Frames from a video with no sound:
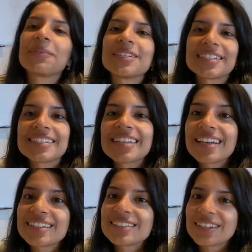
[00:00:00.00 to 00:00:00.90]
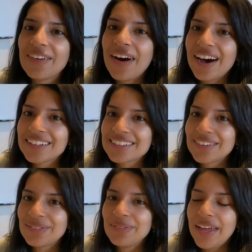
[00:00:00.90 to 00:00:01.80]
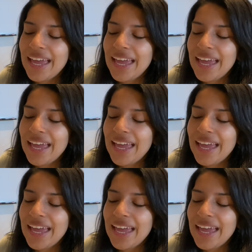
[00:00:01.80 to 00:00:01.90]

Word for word: which is so awesome.